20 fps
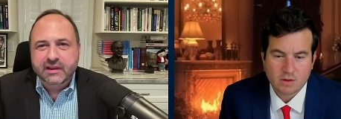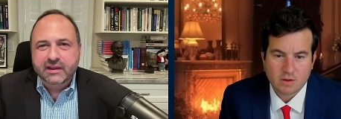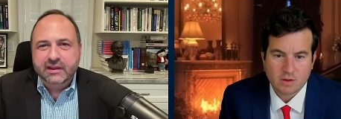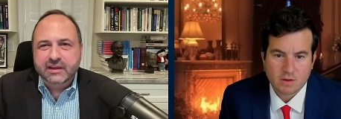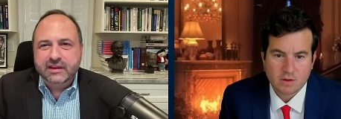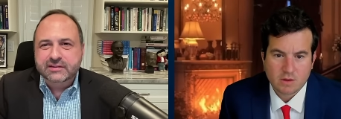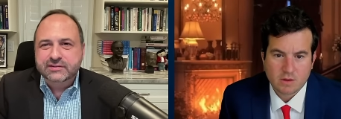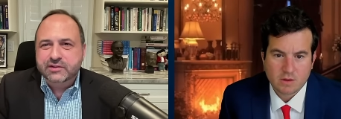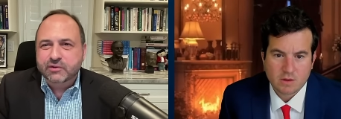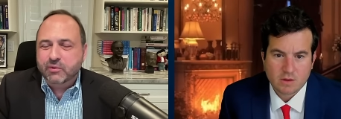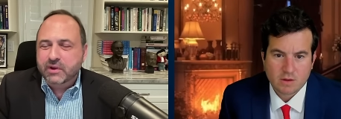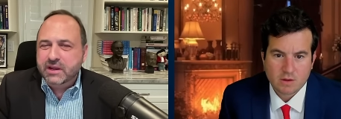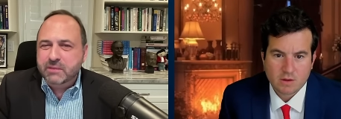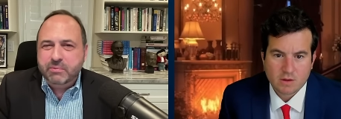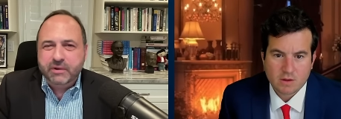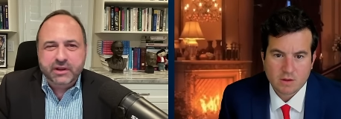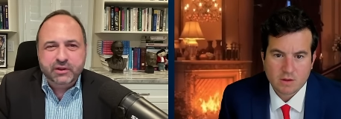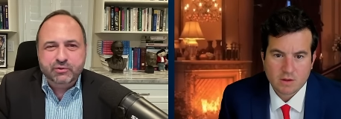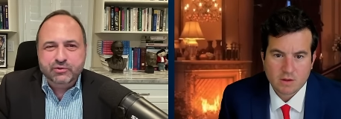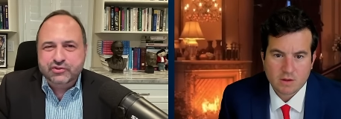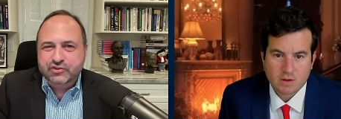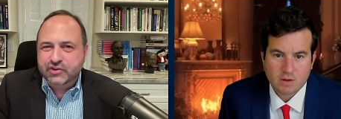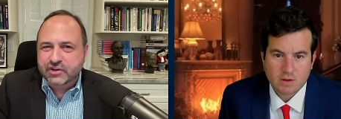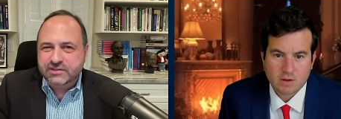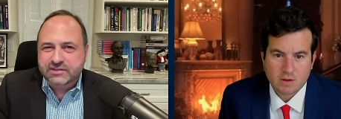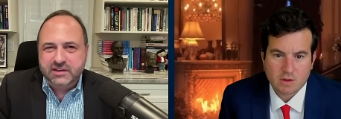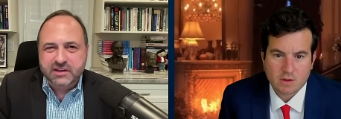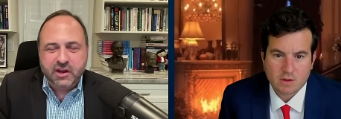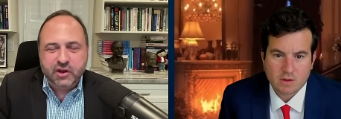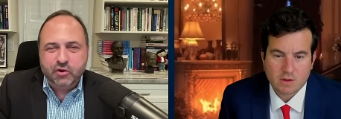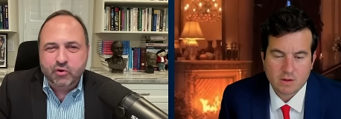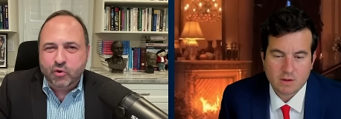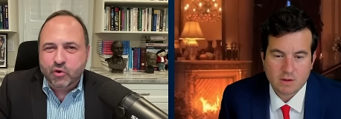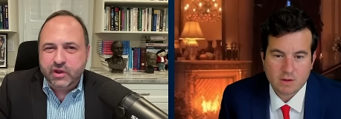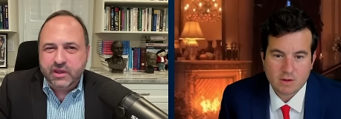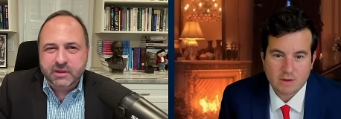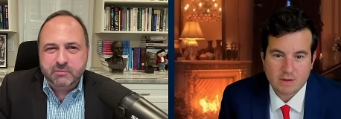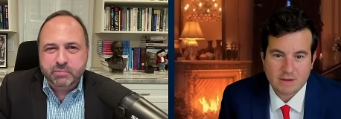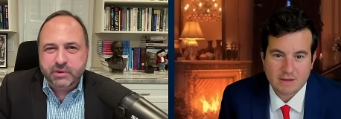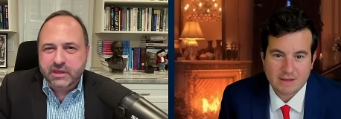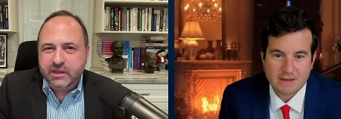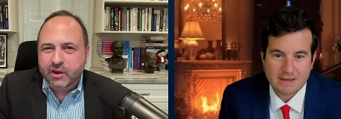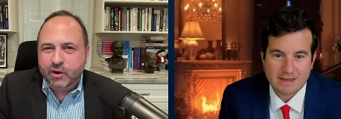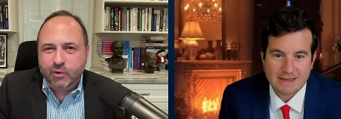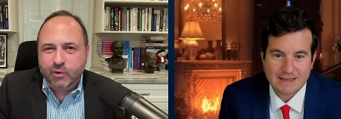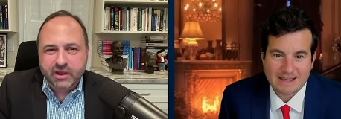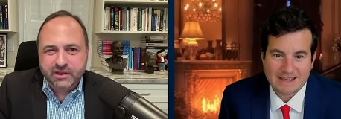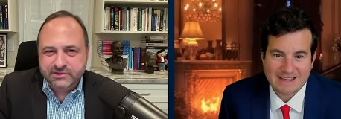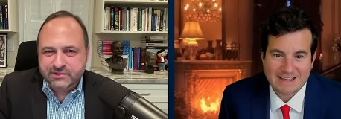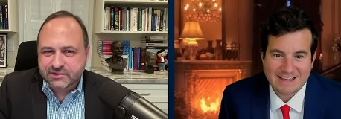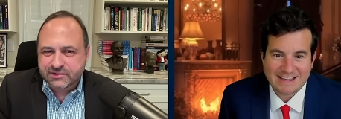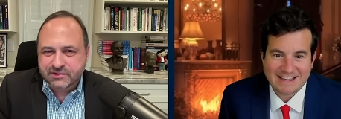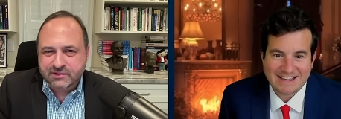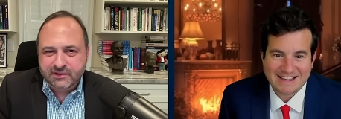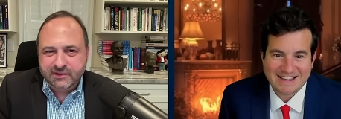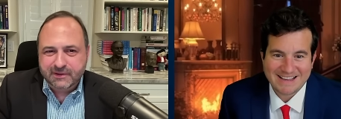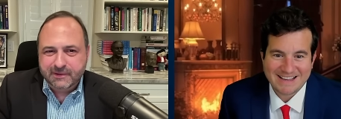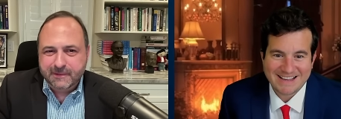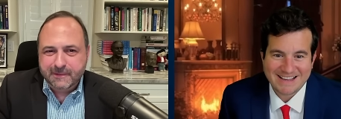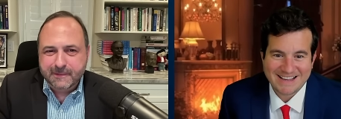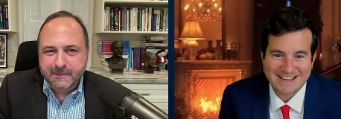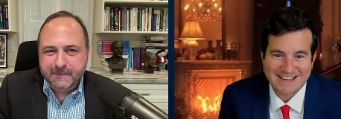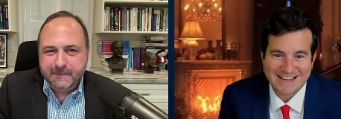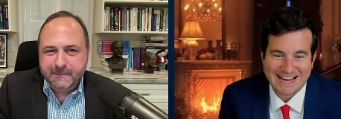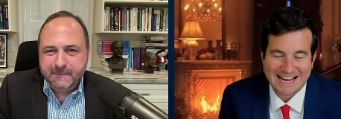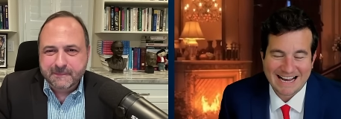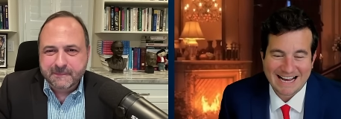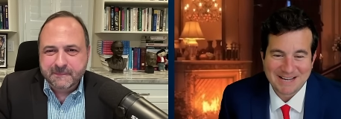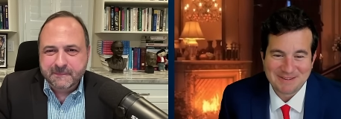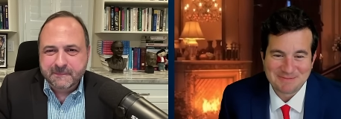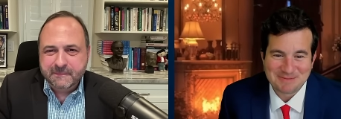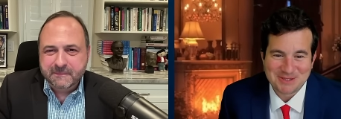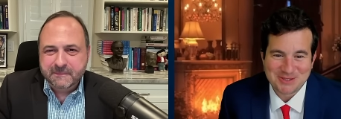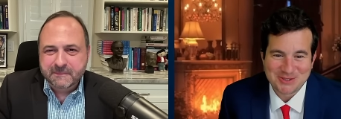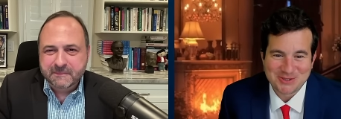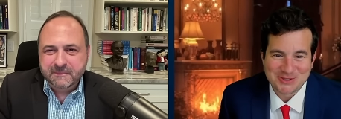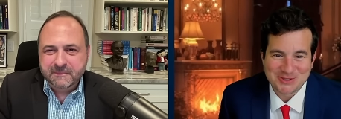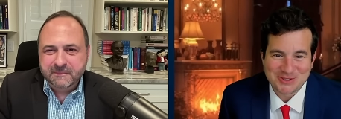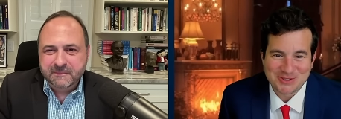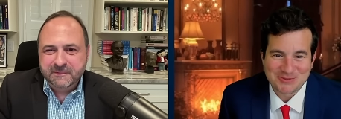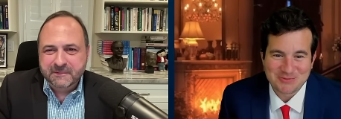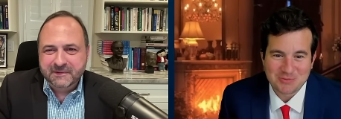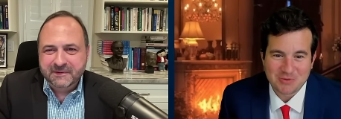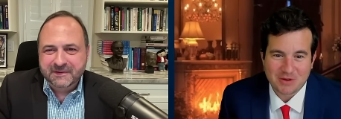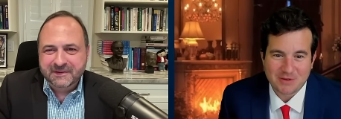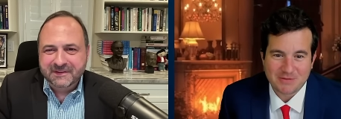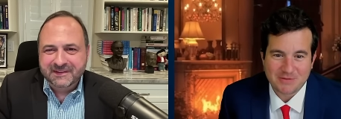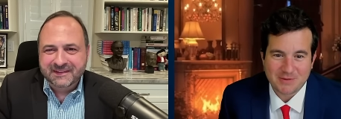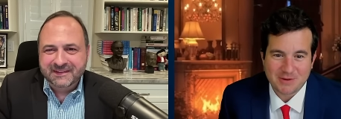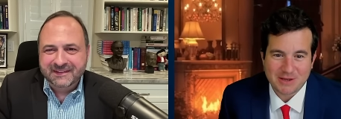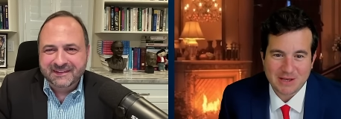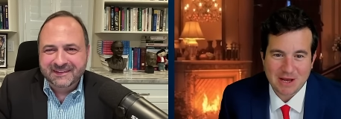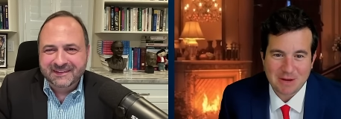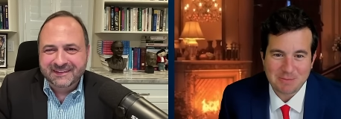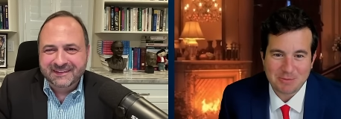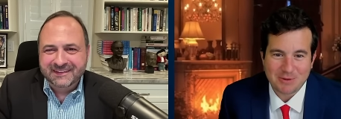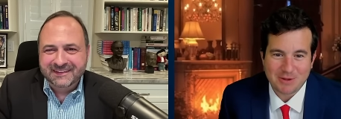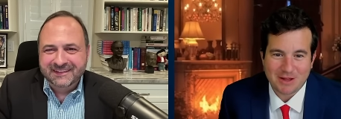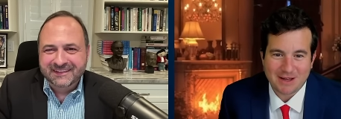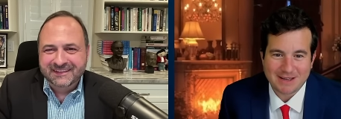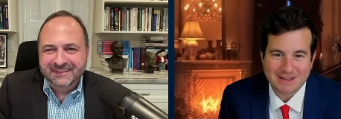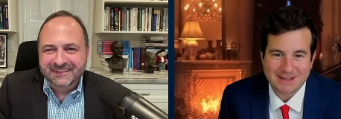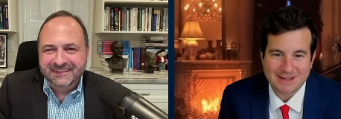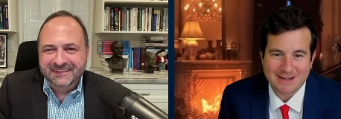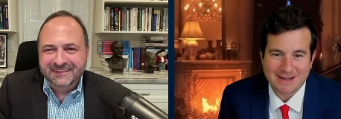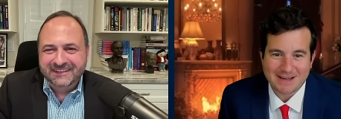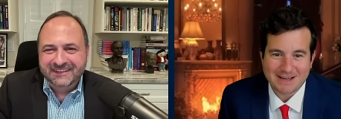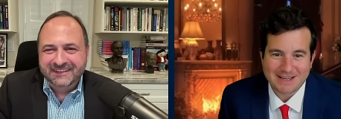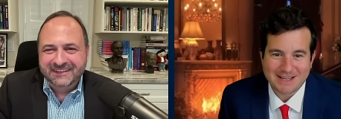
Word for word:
Speaker 1: Is there anybody who's just
Speaker 2: an annoying pos? I mean, there's a, a, a couple I could I